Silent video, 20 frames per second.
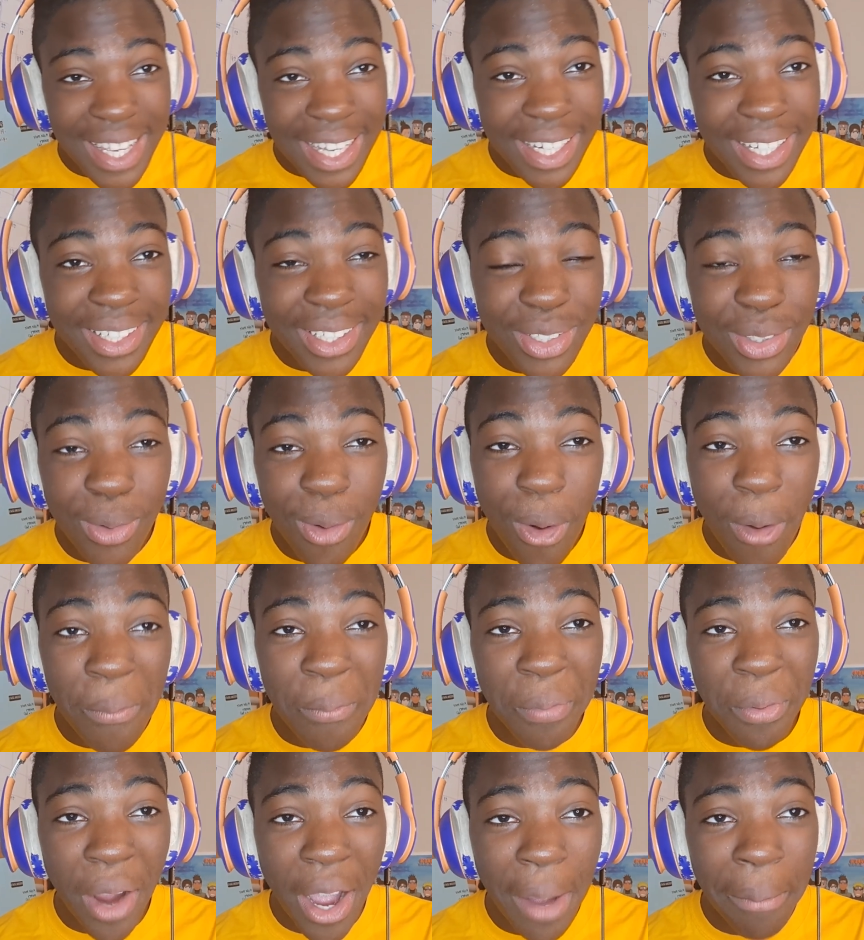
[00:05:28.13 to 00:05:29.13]
I gotta do all
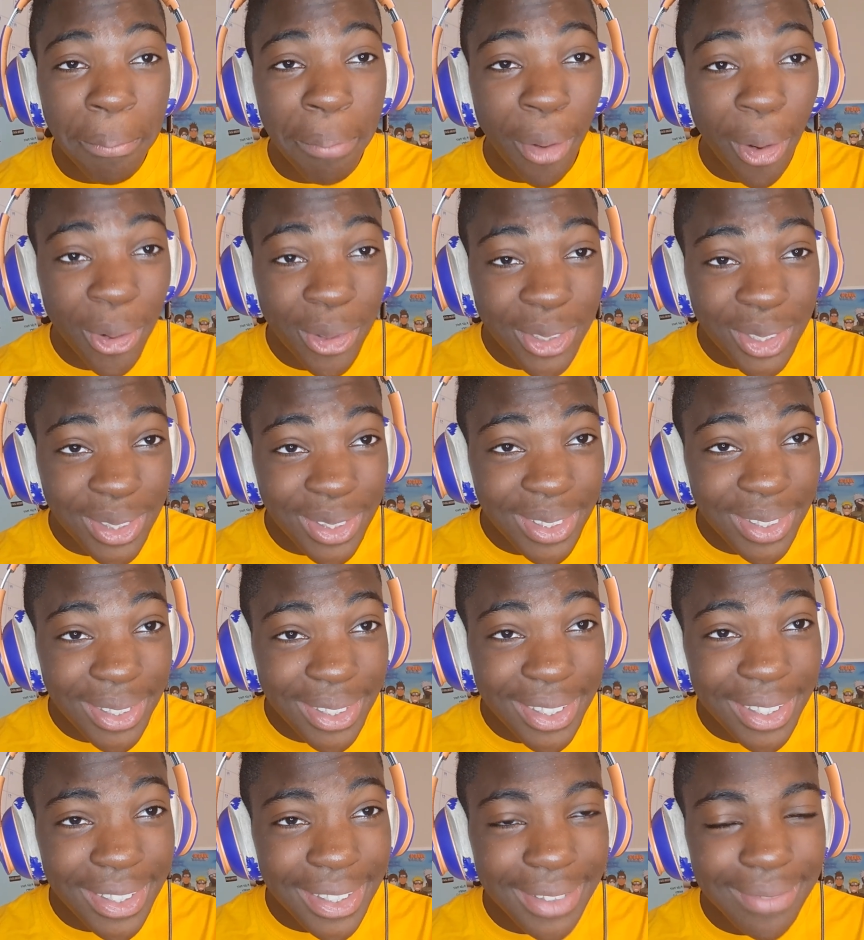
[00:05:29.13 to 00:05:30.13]
proposal?
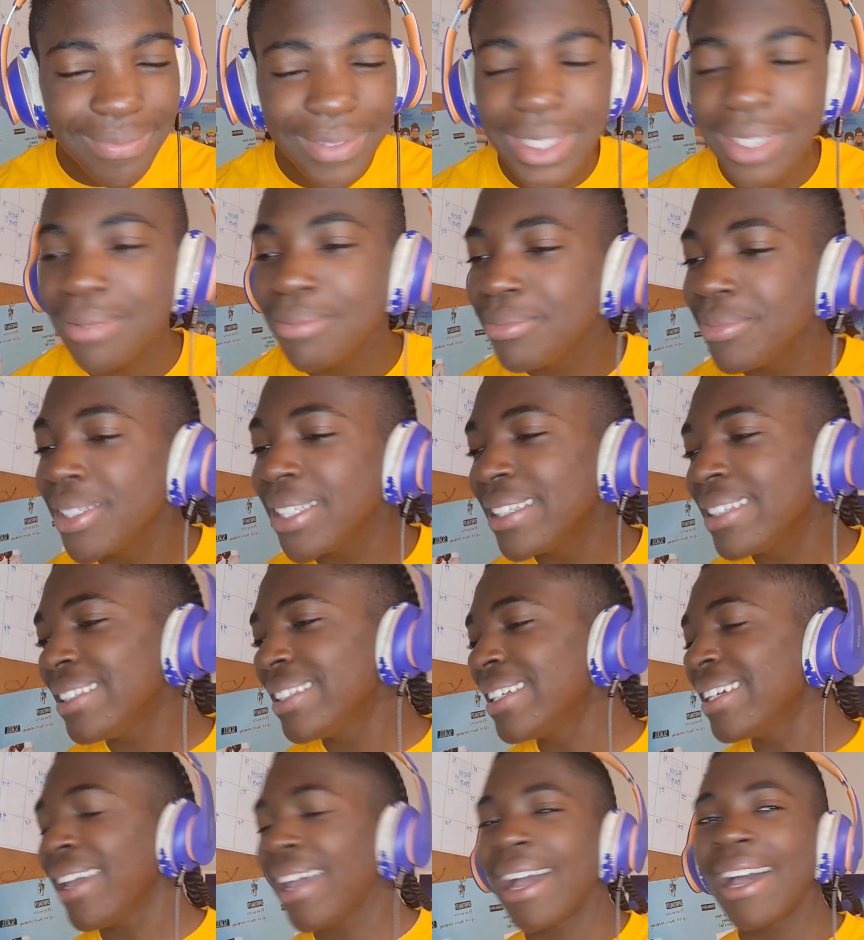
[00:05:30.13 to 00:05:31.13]
Man,
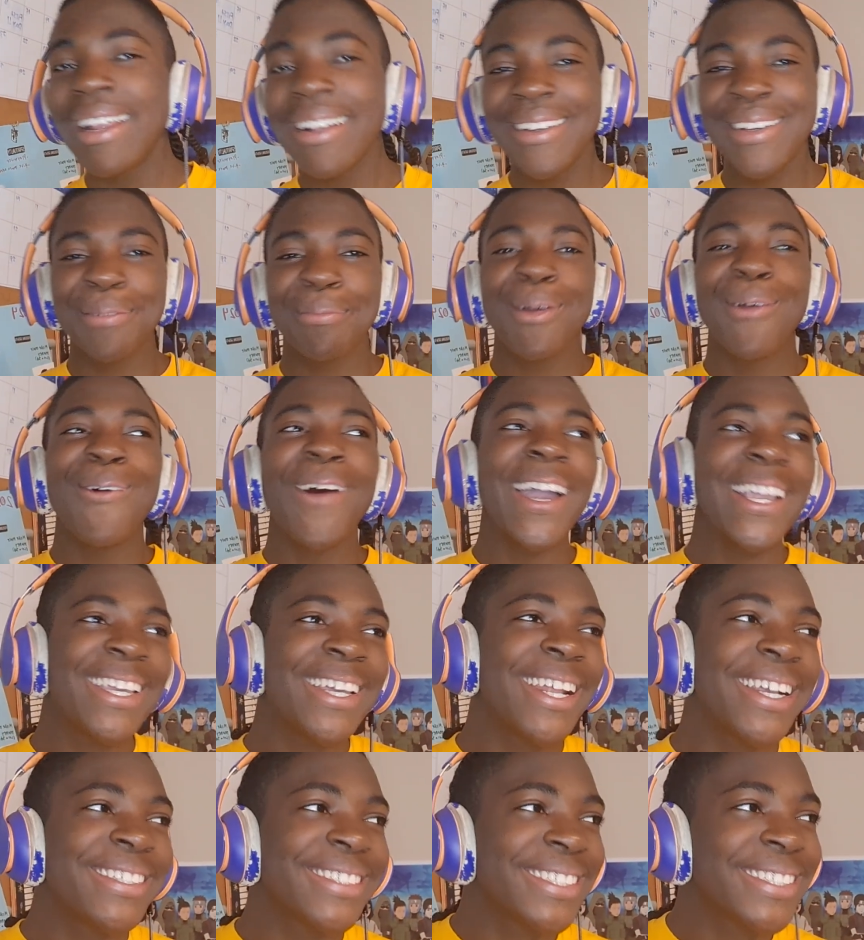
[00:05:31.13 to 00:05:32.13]
get out of here, bro. Why
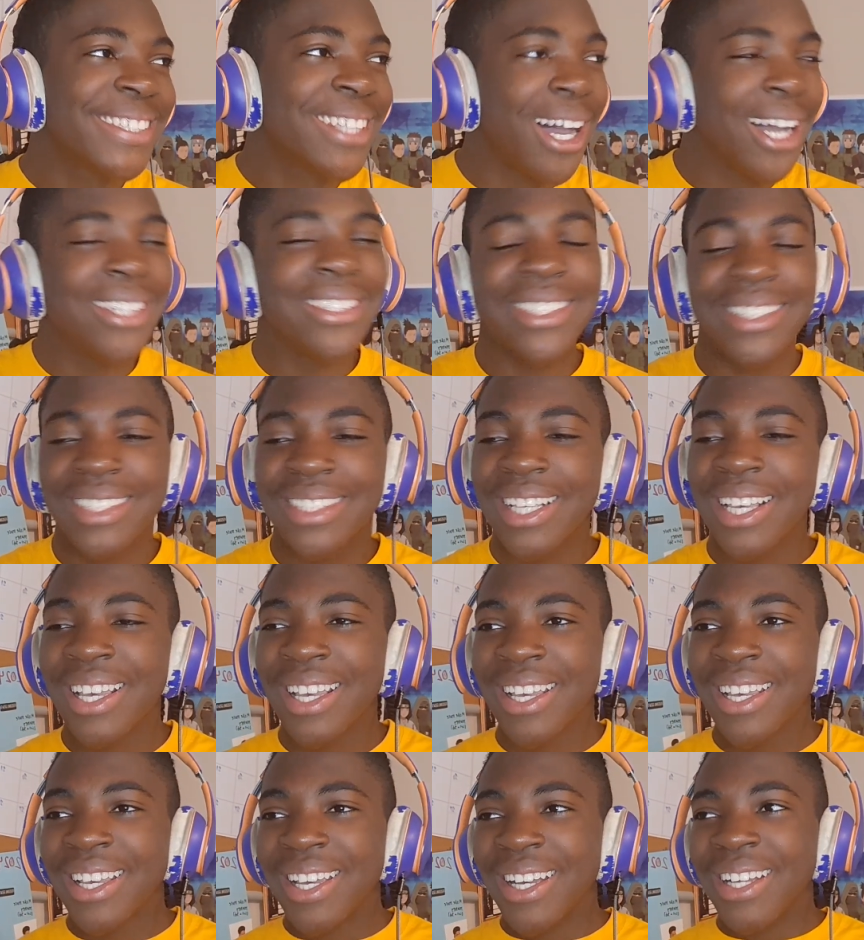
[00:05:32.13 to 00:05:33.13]
can't I just not just
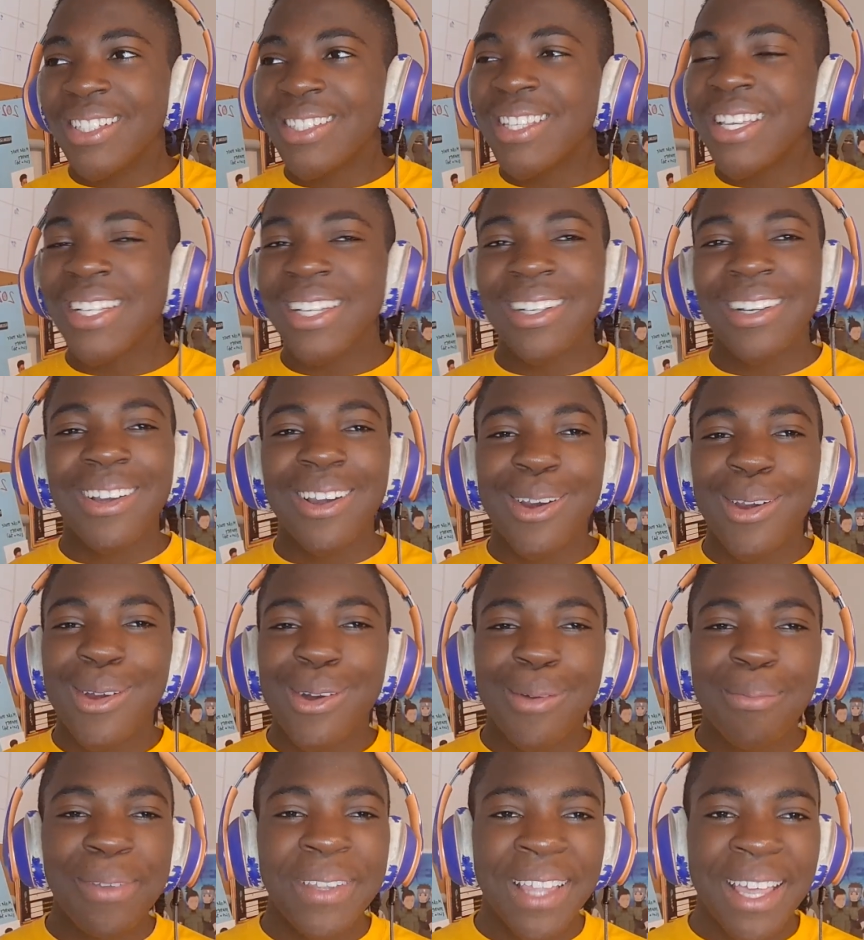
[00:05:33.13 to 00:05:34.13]
take a
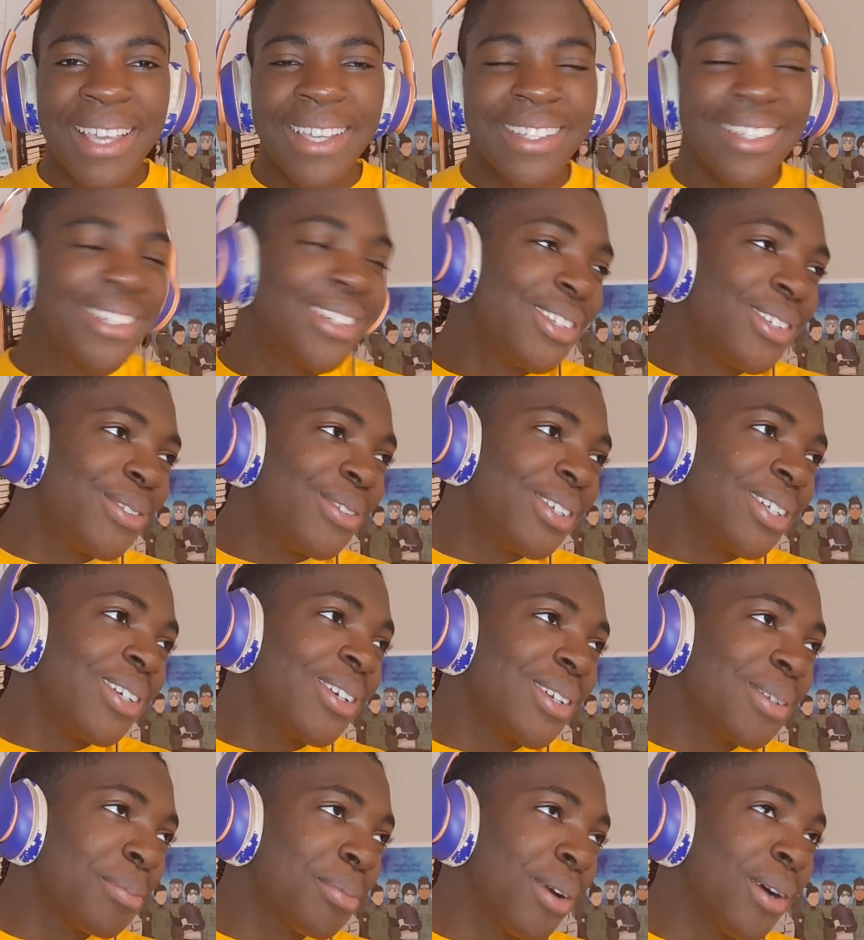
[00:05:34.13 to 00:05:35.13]
girl and be like, yo, you wanna
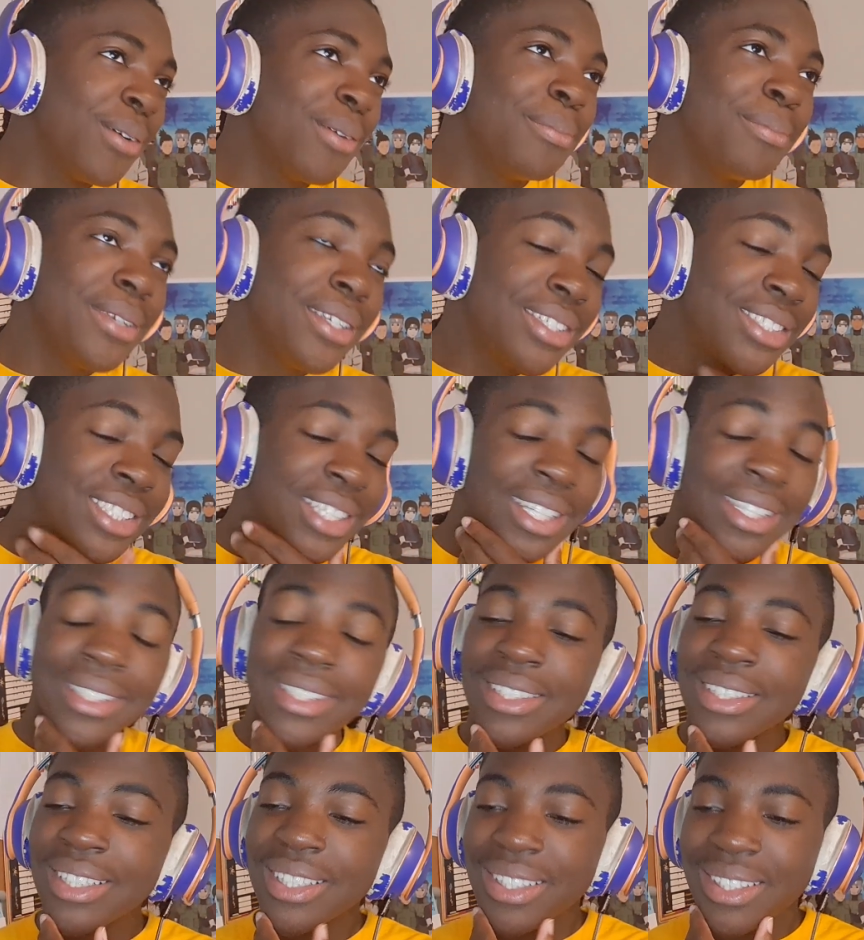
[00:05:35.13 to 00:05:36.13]
go to prom with me,
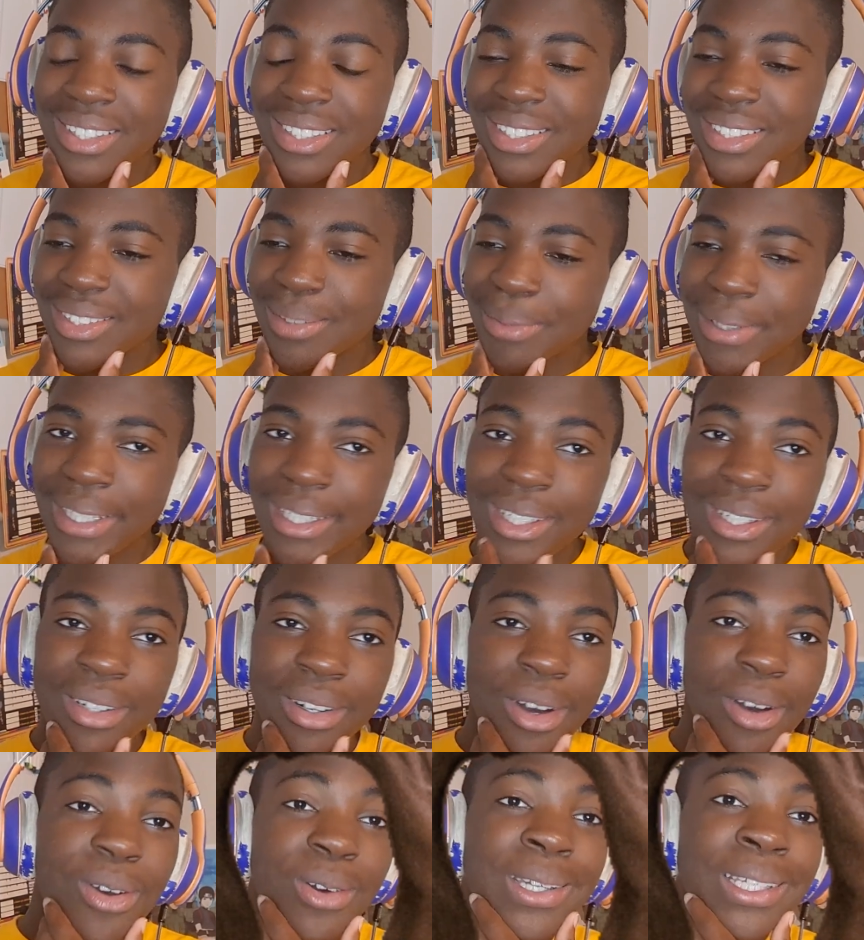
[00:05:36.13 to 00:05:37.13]
shawty? And then she'd be like,
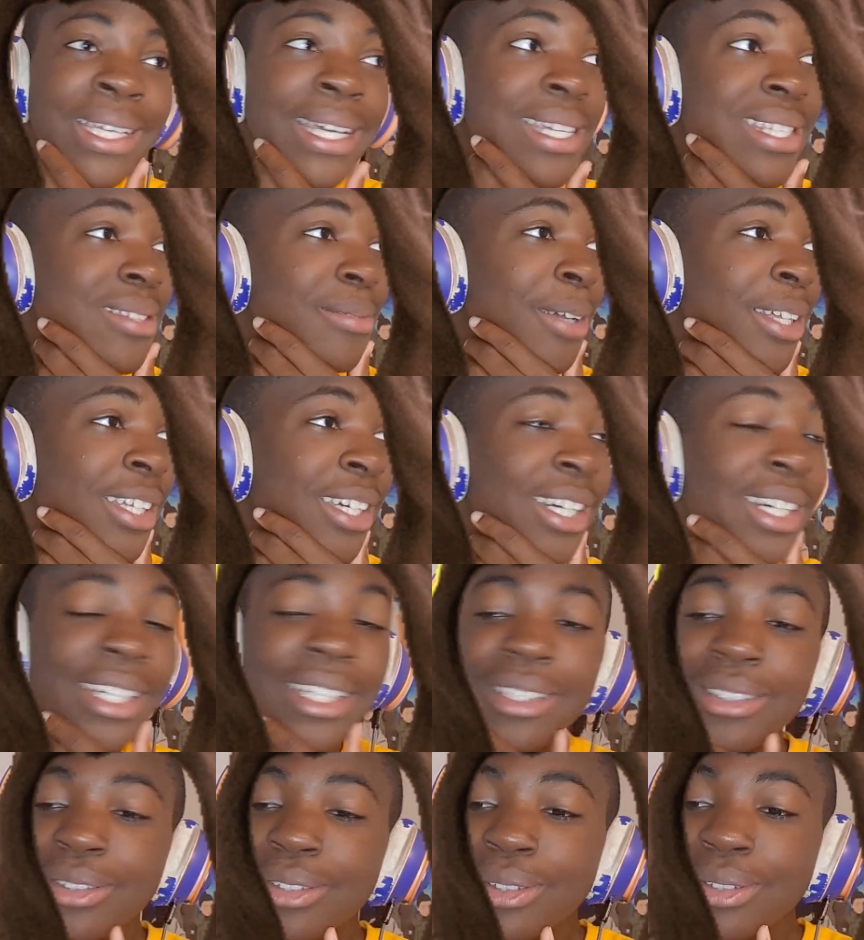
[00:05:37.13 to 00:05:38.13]
oh yes,
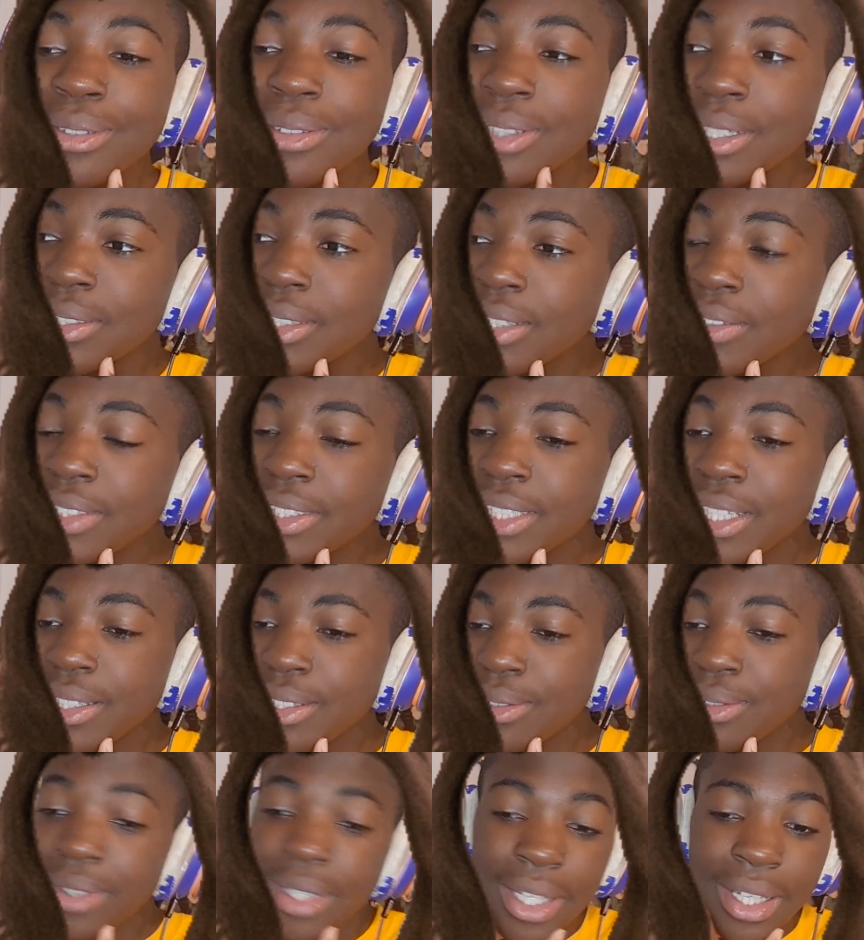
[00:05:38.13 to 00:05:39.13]
Malachi, oh, I'd love to take
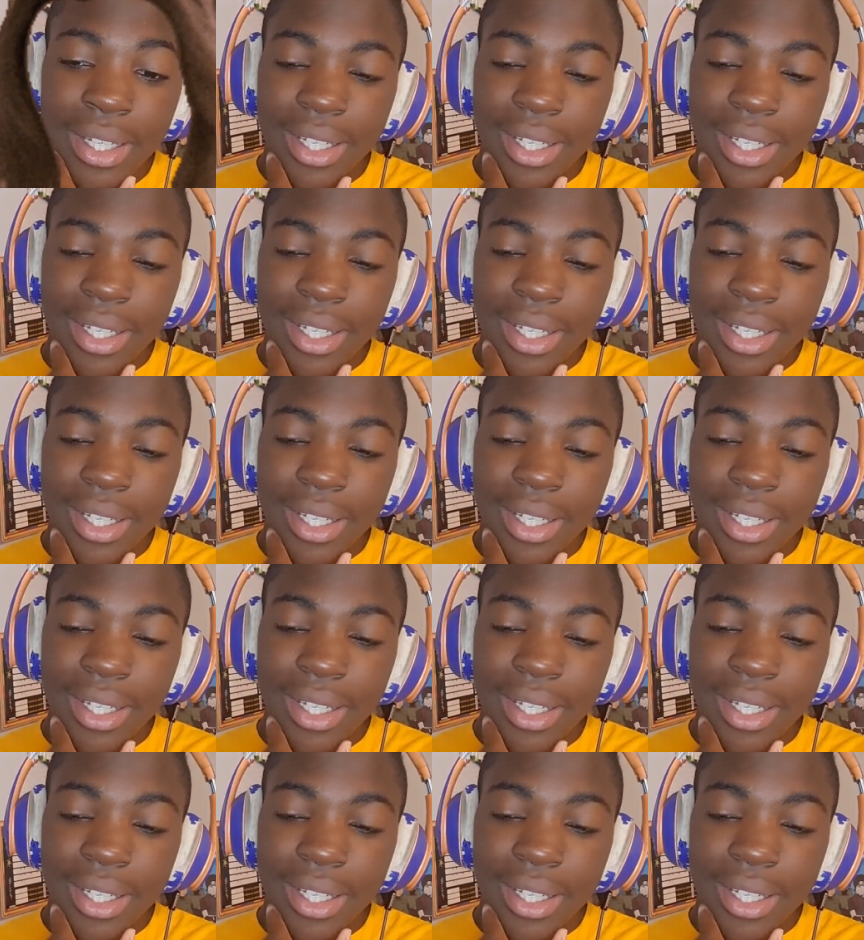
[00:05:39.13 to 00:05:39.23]
you.